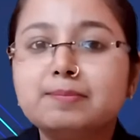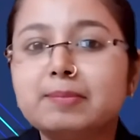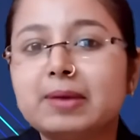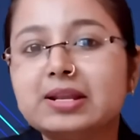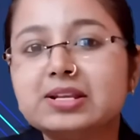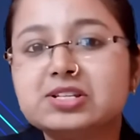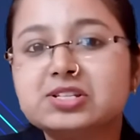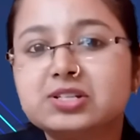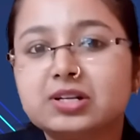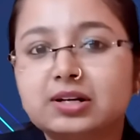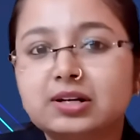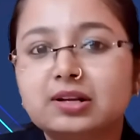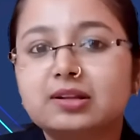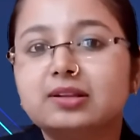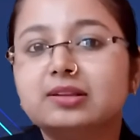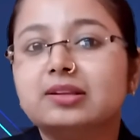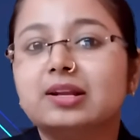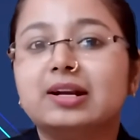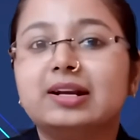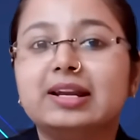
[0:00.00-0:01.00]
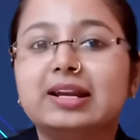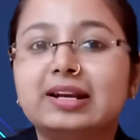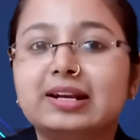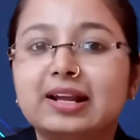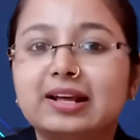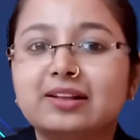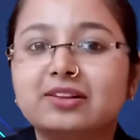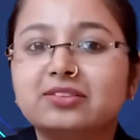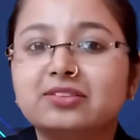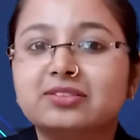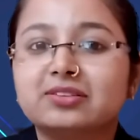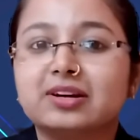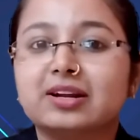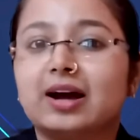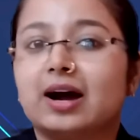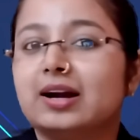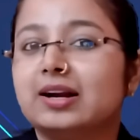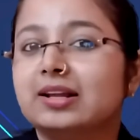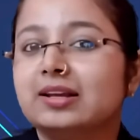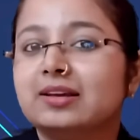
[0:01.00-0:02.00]
mentioned the details
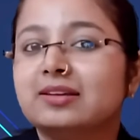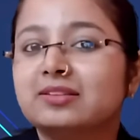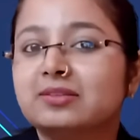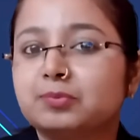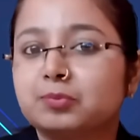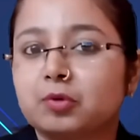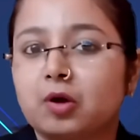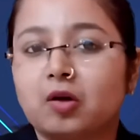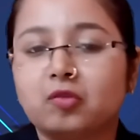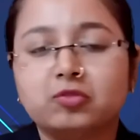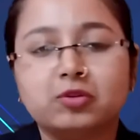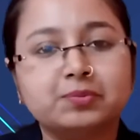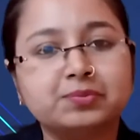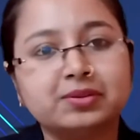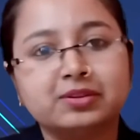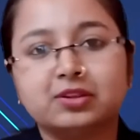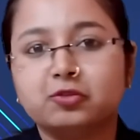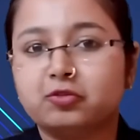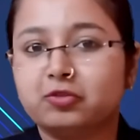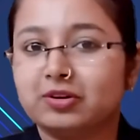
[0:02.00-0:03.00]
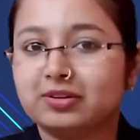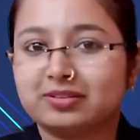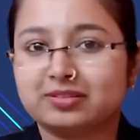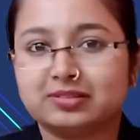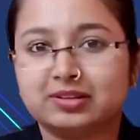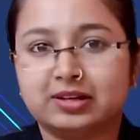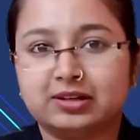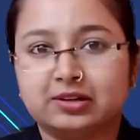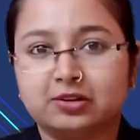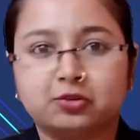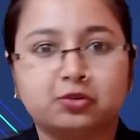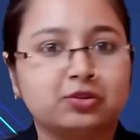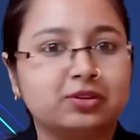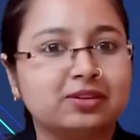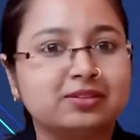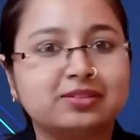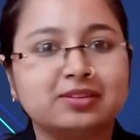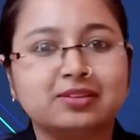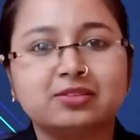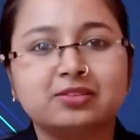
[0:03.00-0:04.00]
regarding his problems in the first letter. So
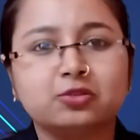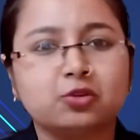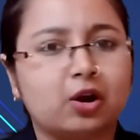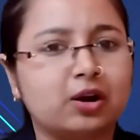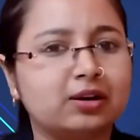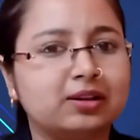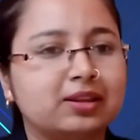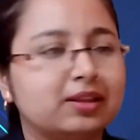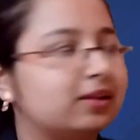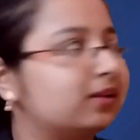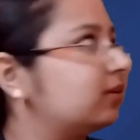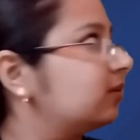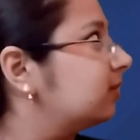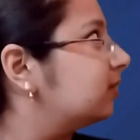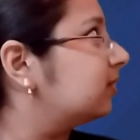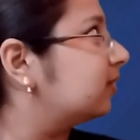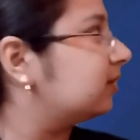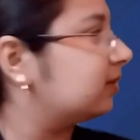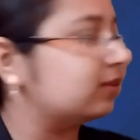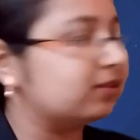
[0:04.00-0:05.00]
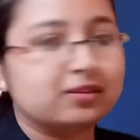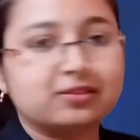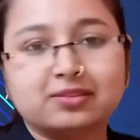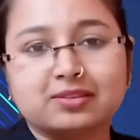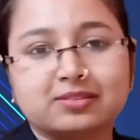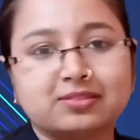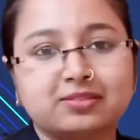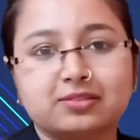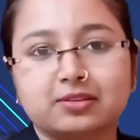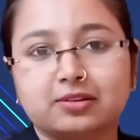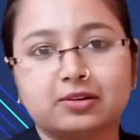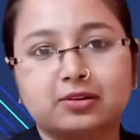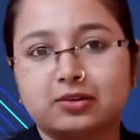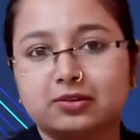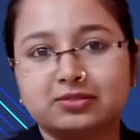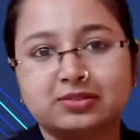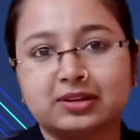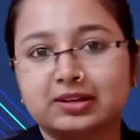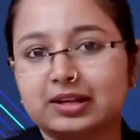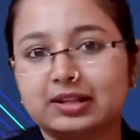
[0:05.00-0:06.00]
this is not there. This is
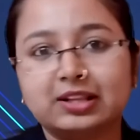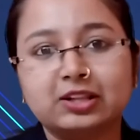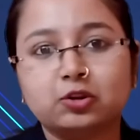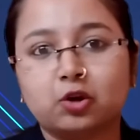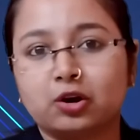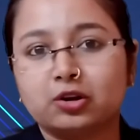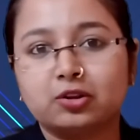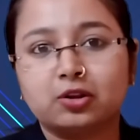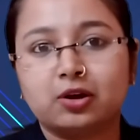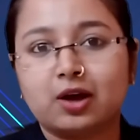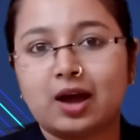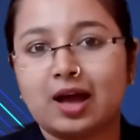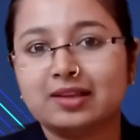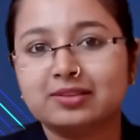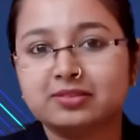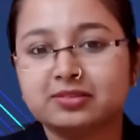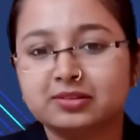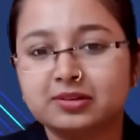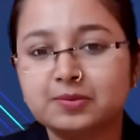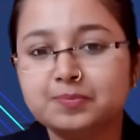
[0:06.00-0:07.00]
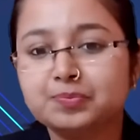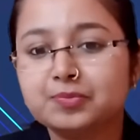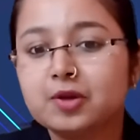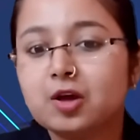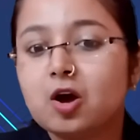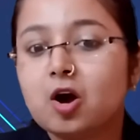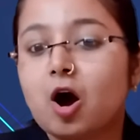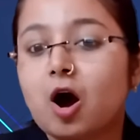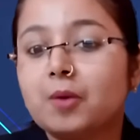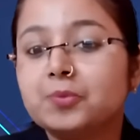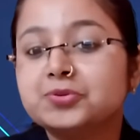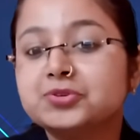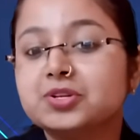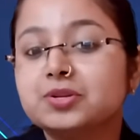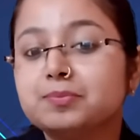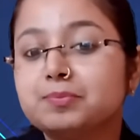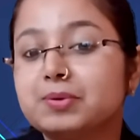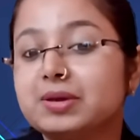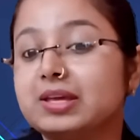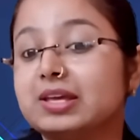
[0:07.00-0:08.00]
certainly not the answer.
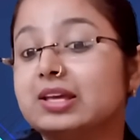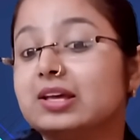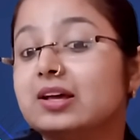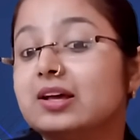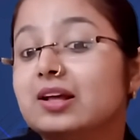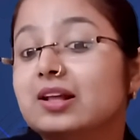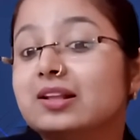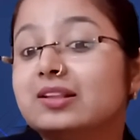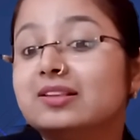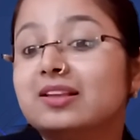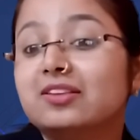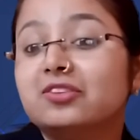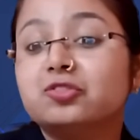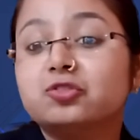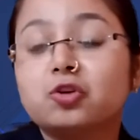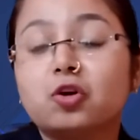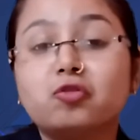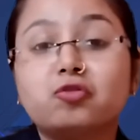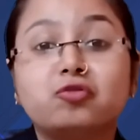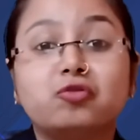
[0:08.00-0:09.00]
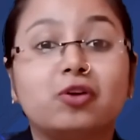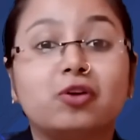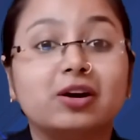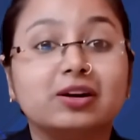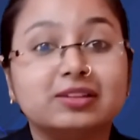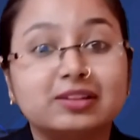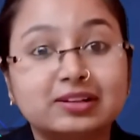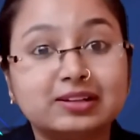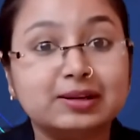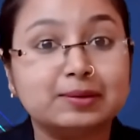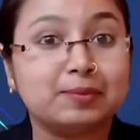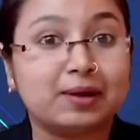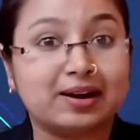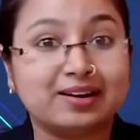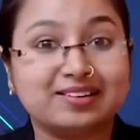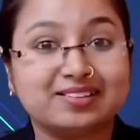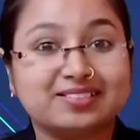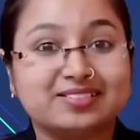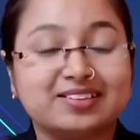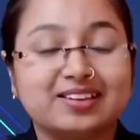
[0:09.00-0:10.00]
Option B, list of further
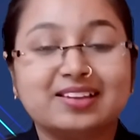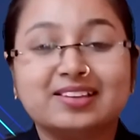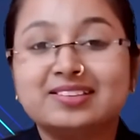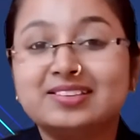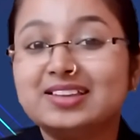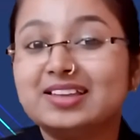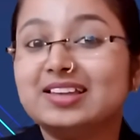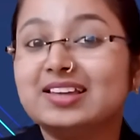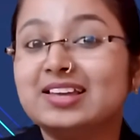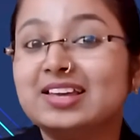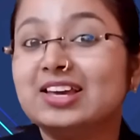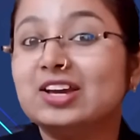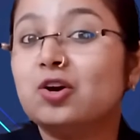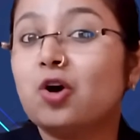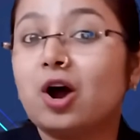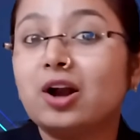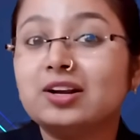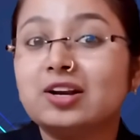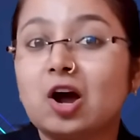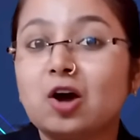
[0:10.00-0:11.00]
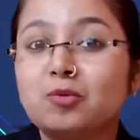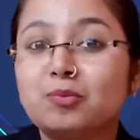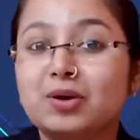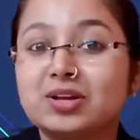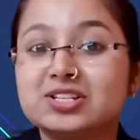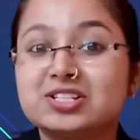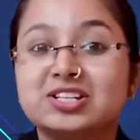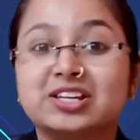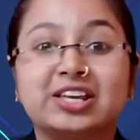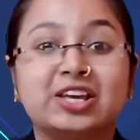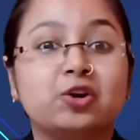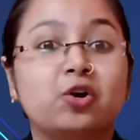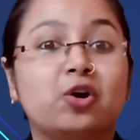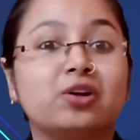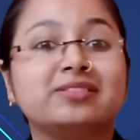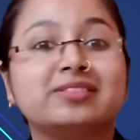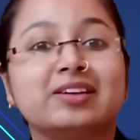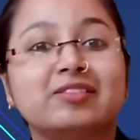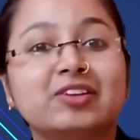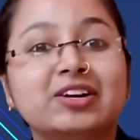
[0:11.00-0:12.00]
demands. See, he got how much? He
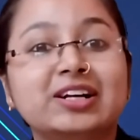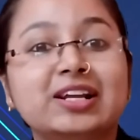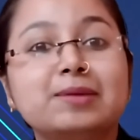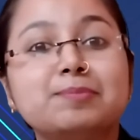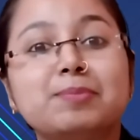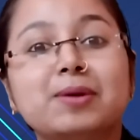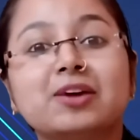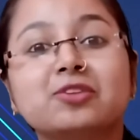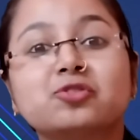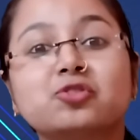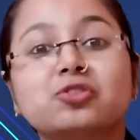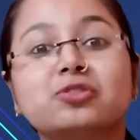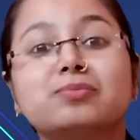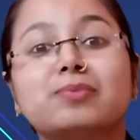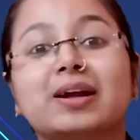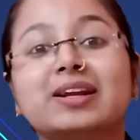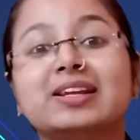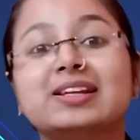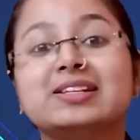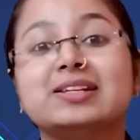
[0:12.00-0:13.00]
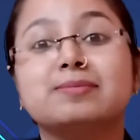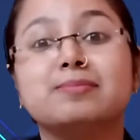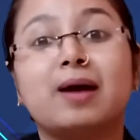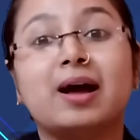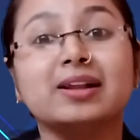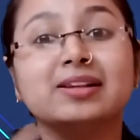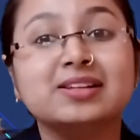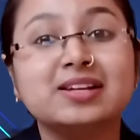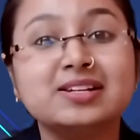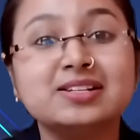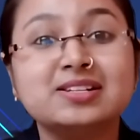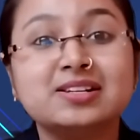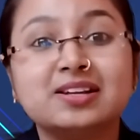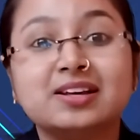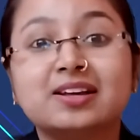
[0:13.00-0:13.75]
got 70 pesos, but he demanded